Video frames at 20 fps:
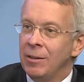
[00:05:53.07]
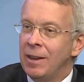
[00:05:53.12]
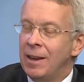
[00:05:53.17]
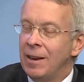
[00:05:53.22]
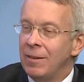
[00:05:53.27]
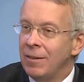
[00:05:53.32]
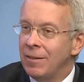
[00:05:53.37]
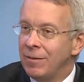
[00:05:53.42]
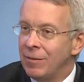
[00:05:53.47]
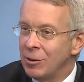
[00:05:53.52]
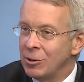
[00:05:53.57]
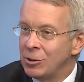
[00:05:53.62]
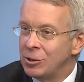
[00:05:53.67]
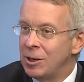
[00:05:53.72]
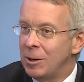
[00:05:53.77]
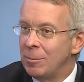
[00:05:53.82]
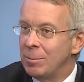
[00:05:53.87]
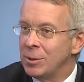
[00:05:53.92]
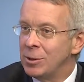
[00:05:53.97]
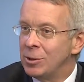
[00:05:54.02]
they have a
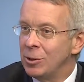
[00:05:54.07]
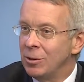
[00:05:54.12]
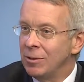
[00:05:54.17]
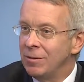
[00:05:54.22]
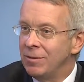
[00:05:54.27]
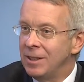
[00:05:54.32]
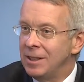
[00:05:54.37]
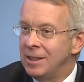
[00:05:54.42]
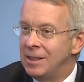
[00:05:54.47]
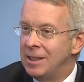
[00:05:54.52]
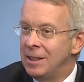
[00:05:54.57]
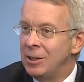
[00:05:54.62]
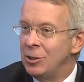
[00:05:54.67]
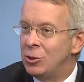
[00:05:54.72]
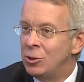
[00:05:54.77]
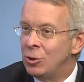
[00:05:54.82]
first episode of VT,